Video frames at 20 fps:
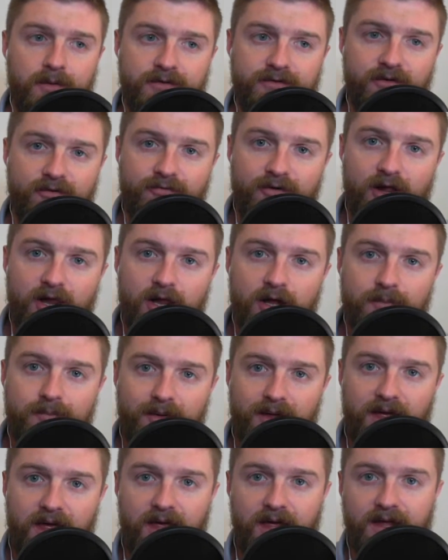
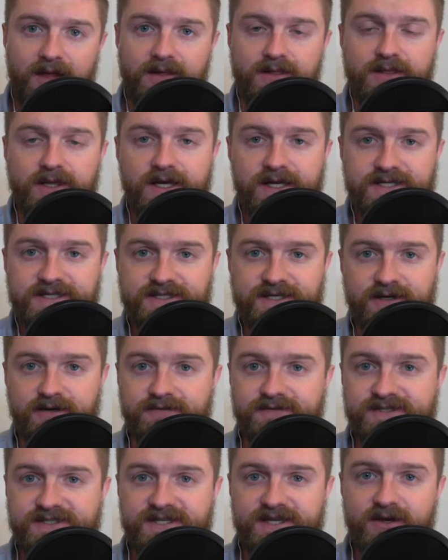develop a list
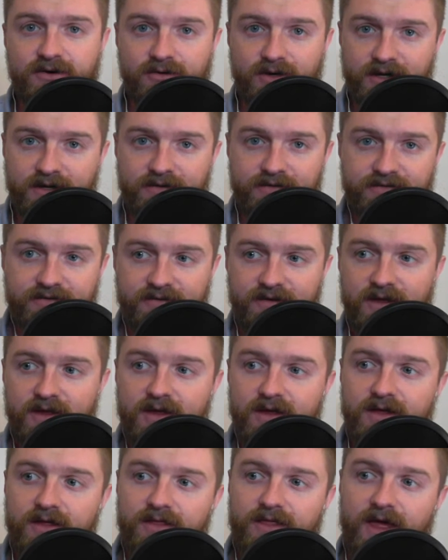of series
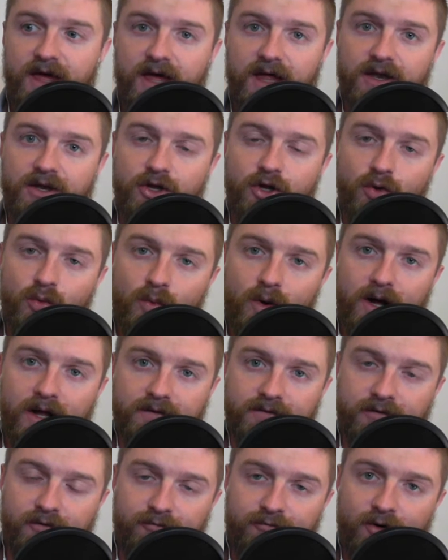that you
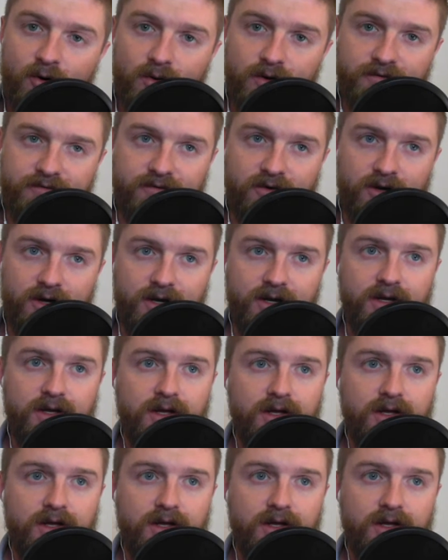want to focus on.